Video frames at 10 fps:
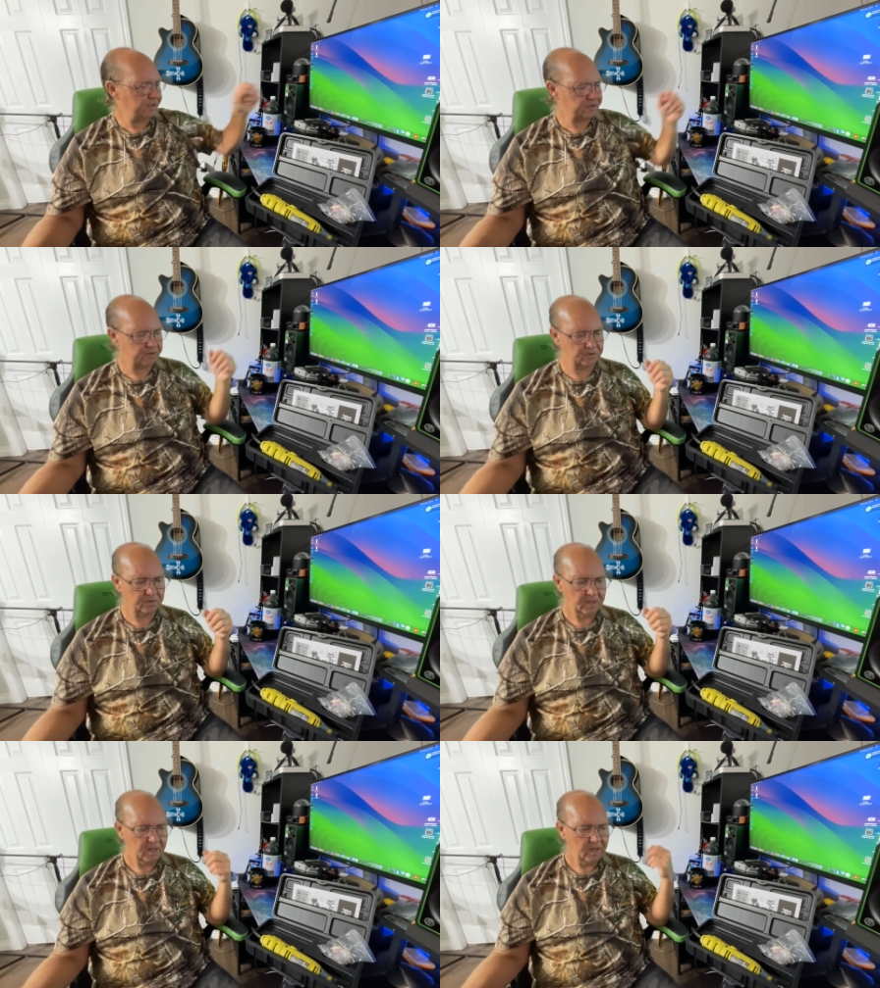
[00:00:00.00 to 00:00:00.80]
So
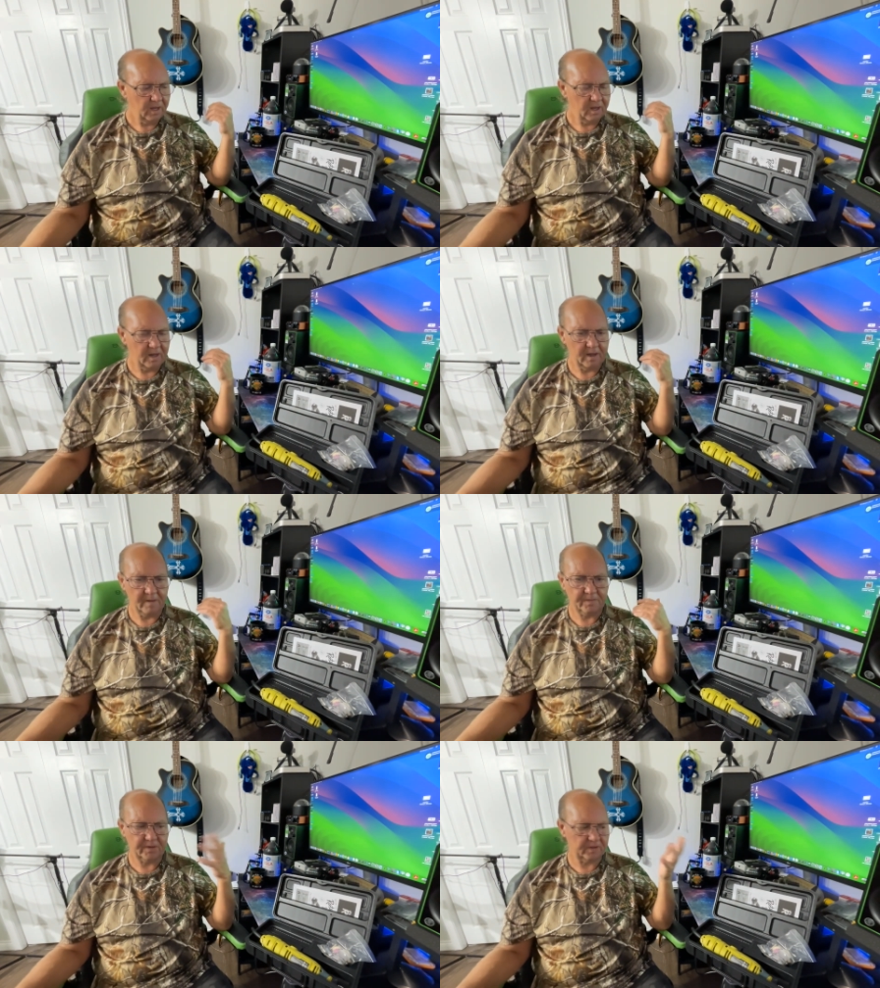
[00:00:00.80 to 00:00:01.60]

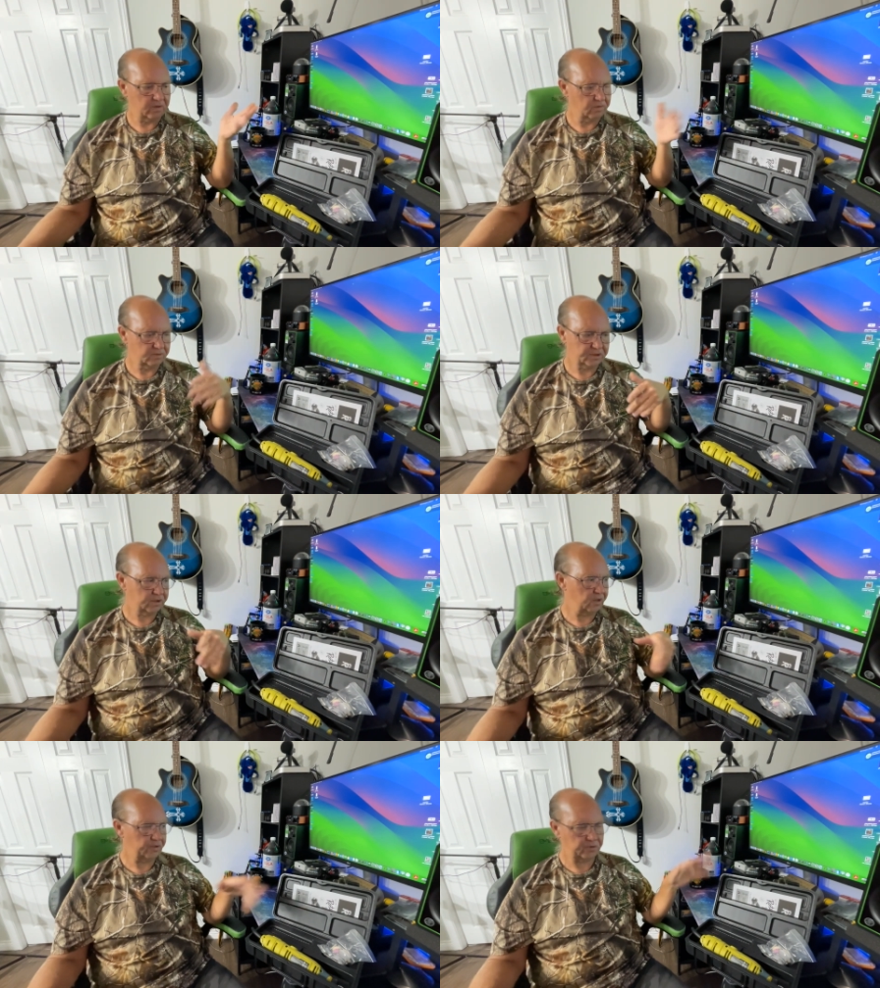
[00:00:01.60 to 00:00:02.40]
there you go. We'll just
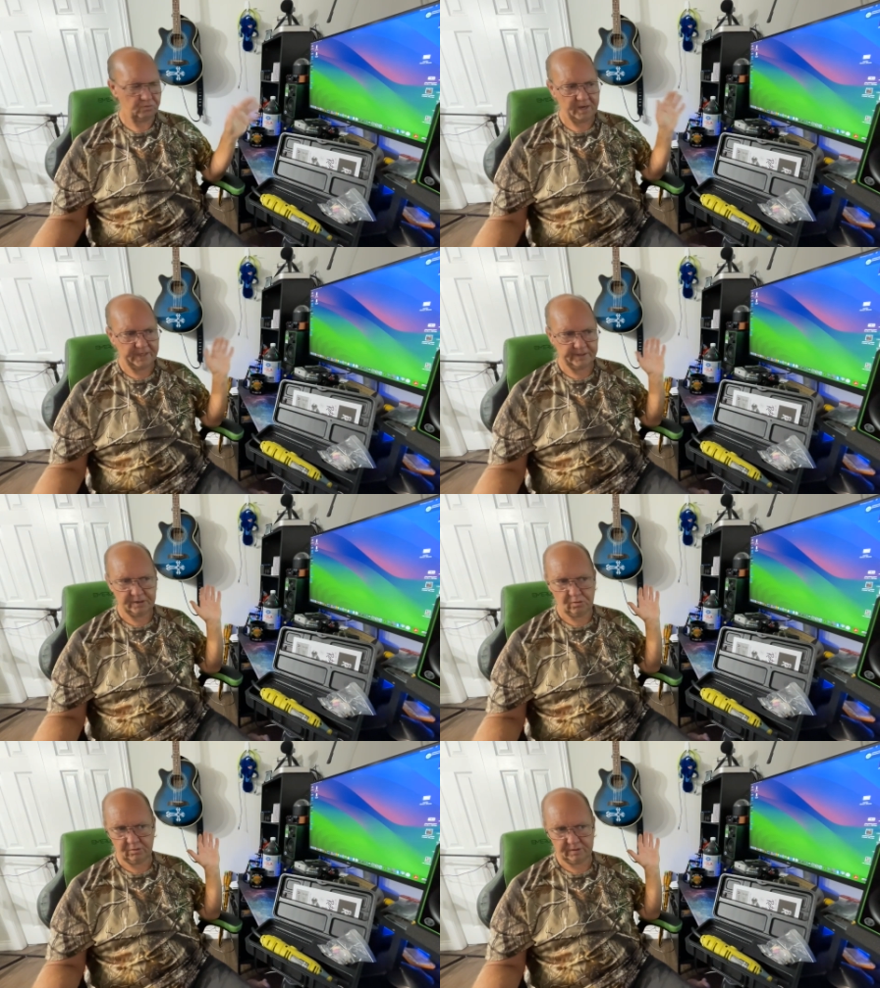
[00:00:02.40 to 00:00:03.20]
call it a Radley
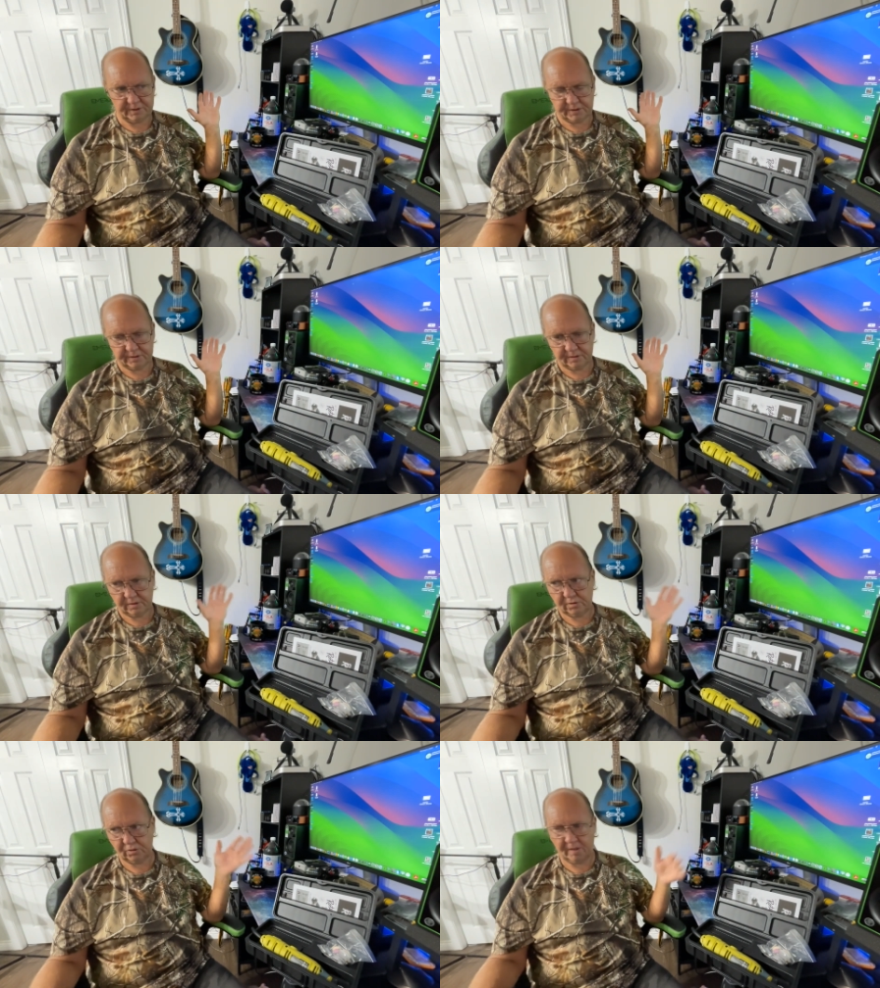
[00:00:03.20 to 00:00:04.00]
cordless
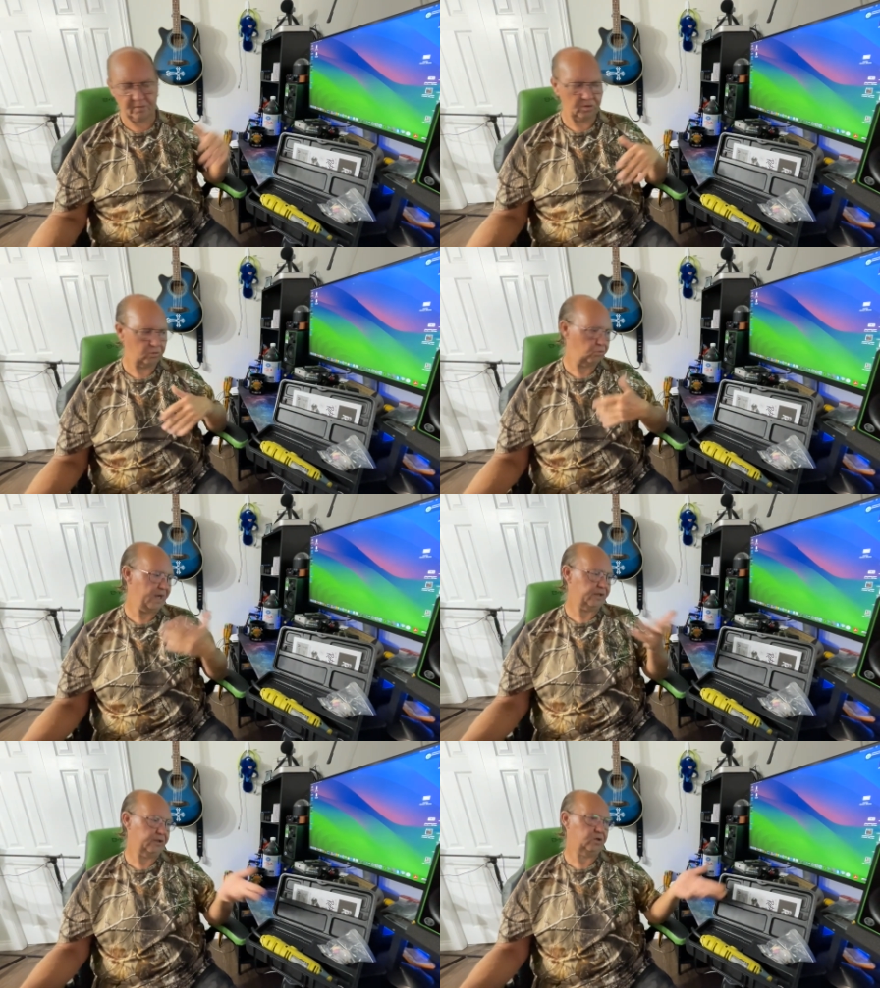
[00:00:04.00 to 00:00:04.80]
Dremel,
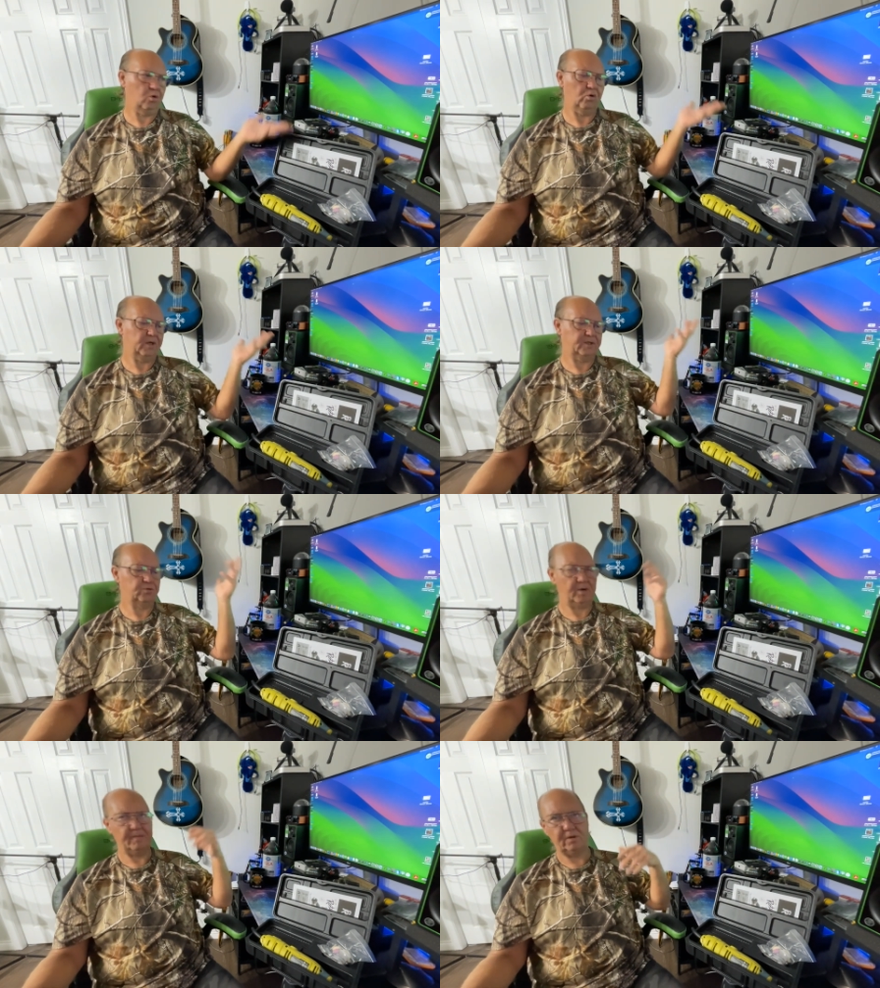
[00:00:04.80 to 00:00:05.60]
Radley corded
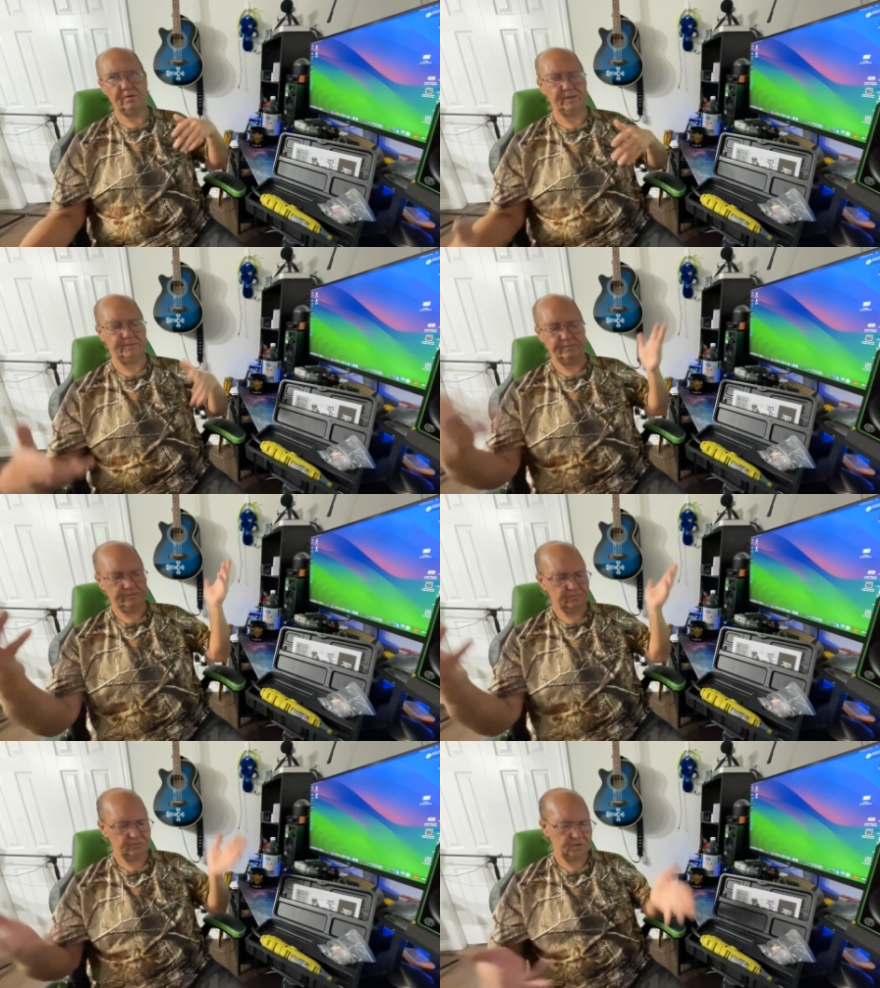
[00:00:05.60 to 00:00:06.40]
Dremel, and
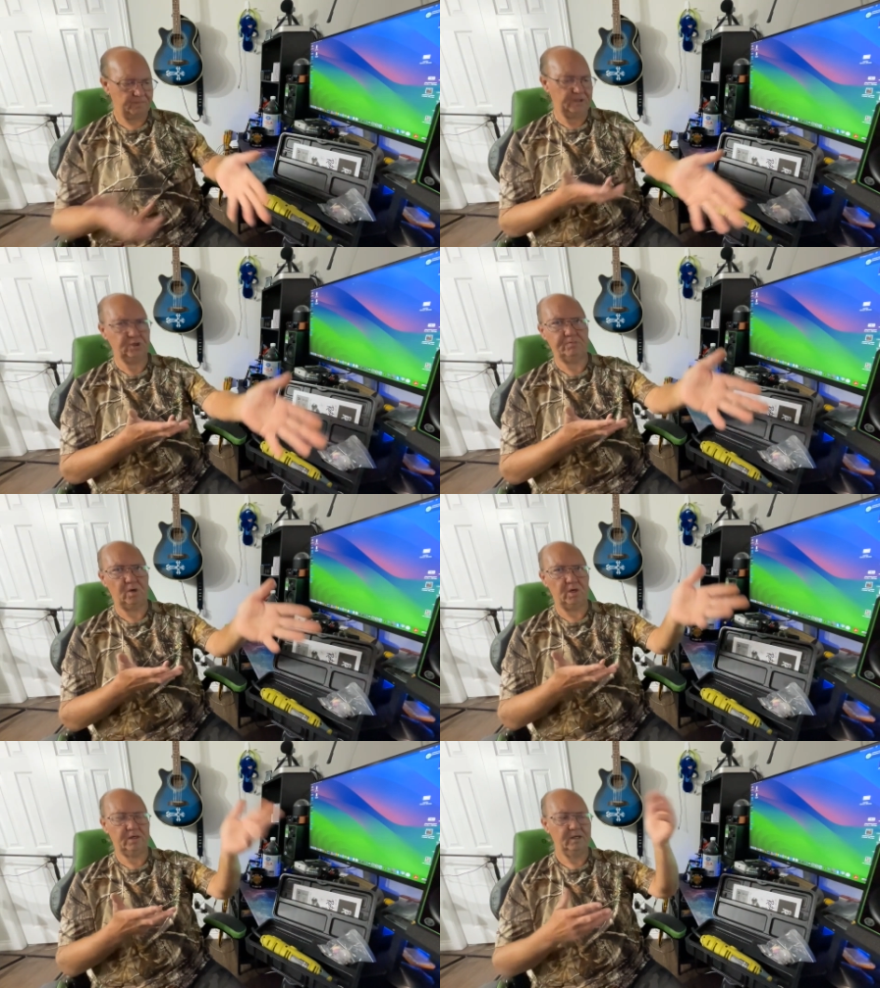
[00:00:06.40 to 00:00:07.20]
the
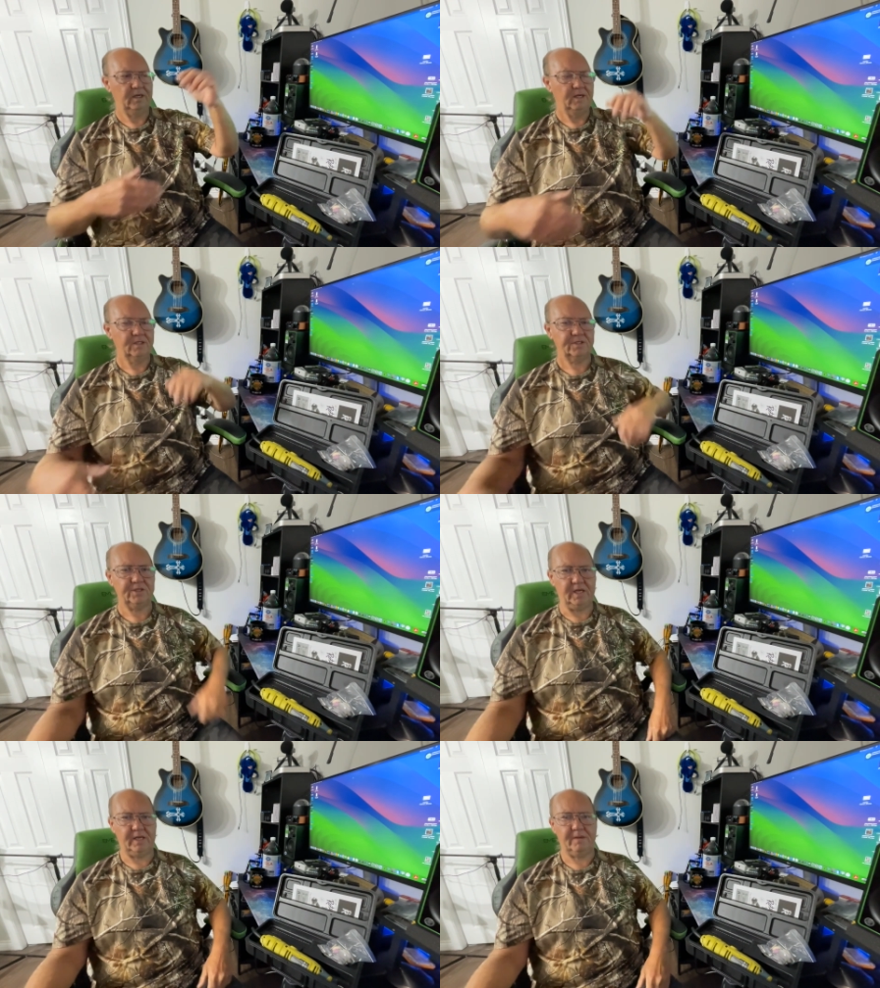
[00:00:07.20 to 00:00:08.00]
Benchmark snake.